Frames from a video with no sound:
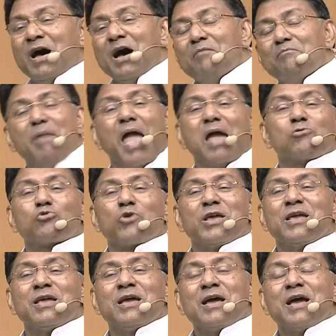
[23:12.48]

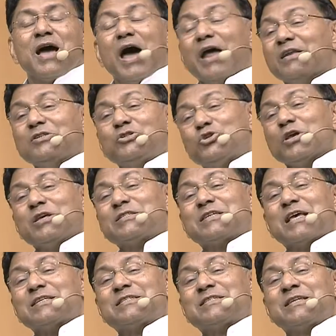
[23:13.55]
Mary, and
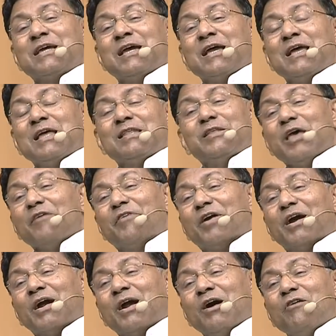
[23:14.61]
Jesus, they
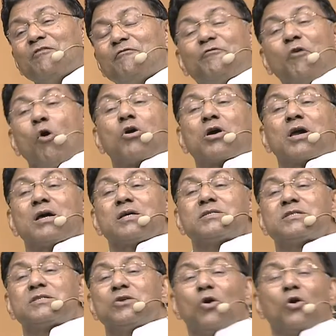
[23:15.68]
were
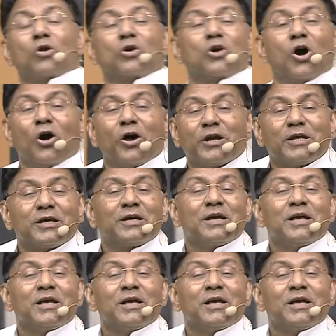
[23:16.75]
focused on God.